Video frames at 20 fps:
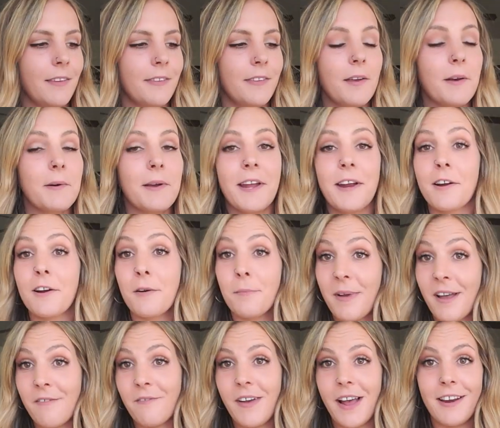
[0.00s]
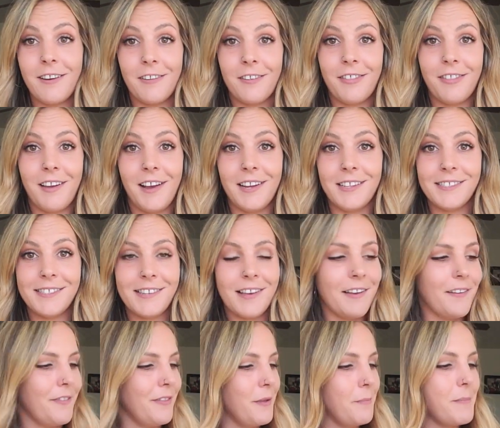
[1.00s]
So here are my final thoughts
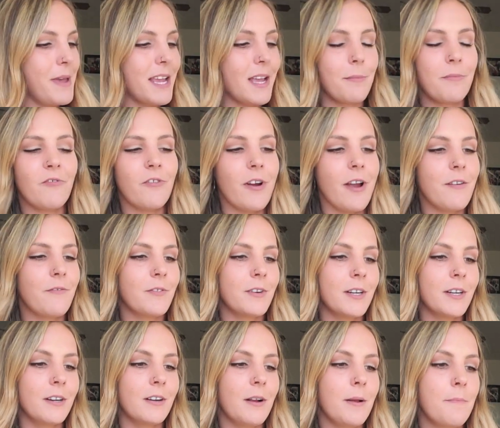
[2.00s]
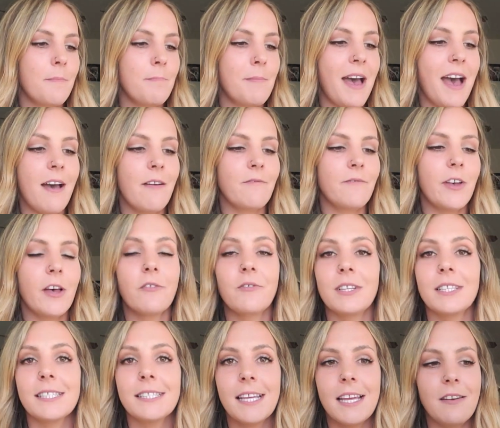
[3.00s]
on the Makeup Forever Matte
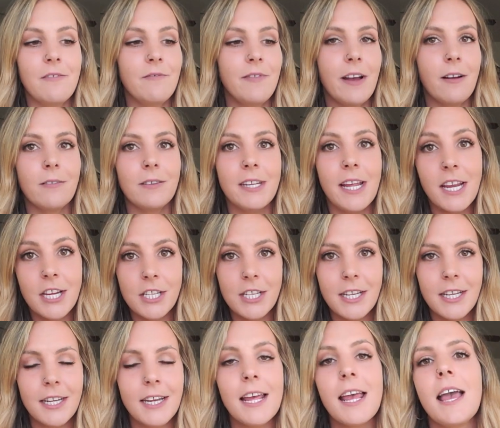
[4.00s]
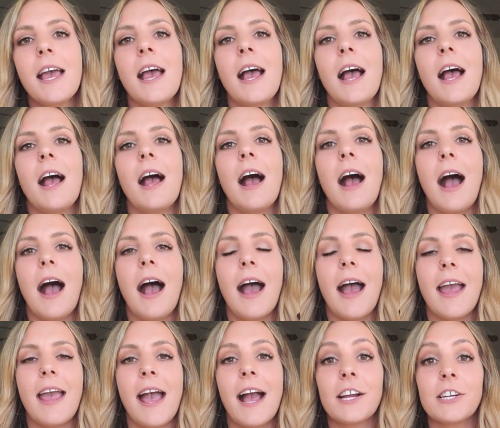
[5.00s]
Velvet Skin Foundation.
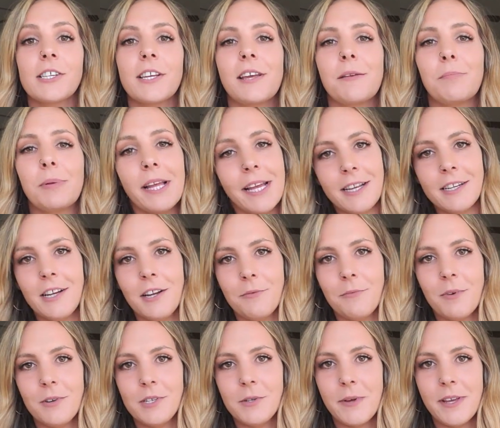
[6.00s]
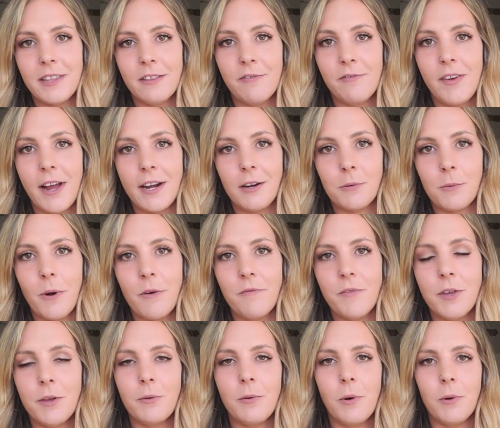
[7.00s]
I actually had planned on doing the final
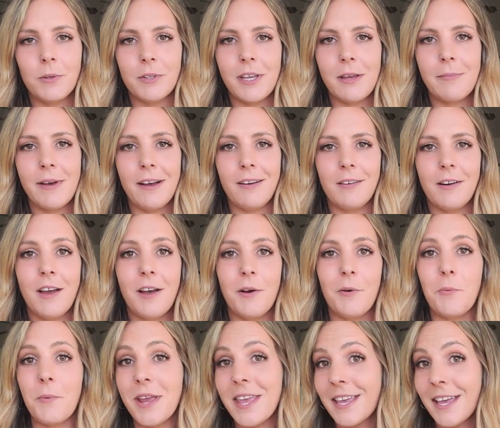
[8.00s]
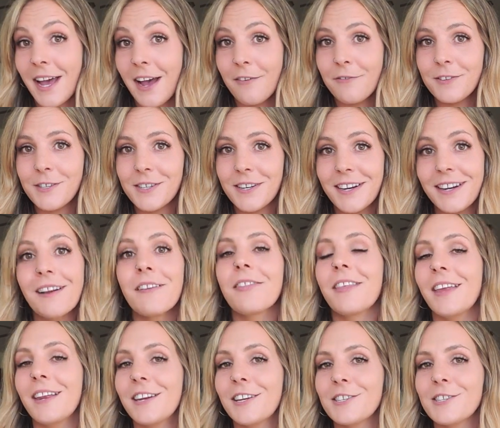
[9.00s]
review only about a week after the
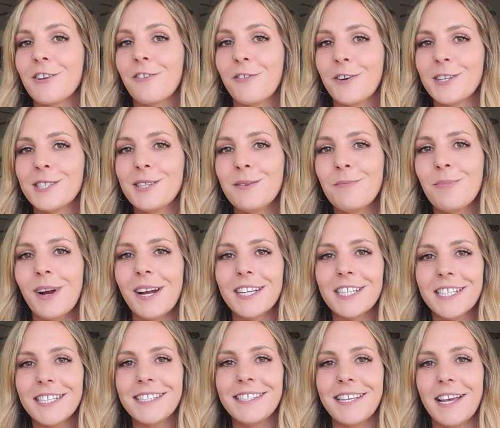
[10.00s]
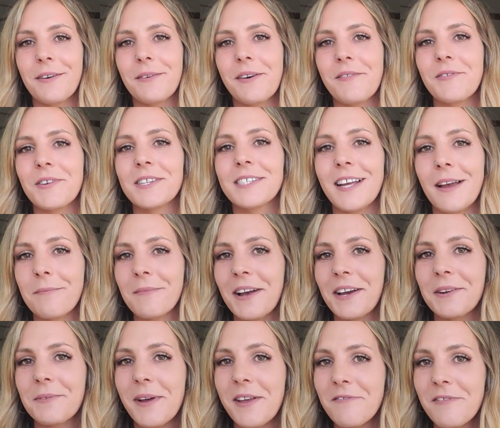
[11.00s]
initial first impressions. However, time got
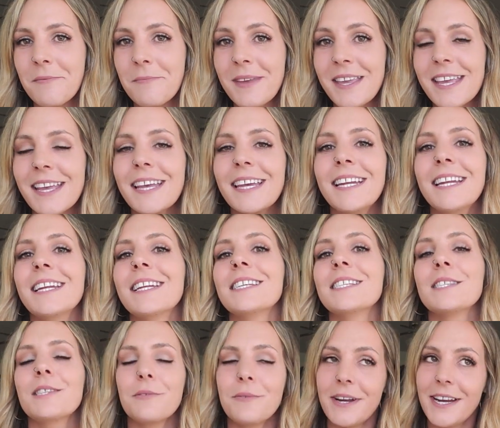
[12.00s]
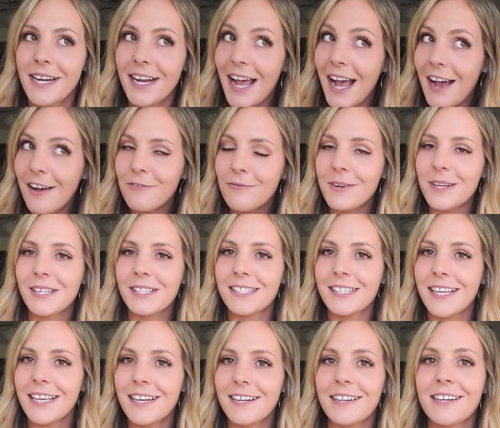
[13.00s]
away from me, and it is 3.5 weeks
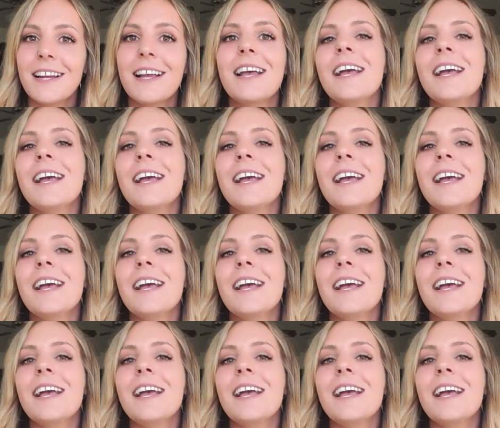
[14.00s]
later.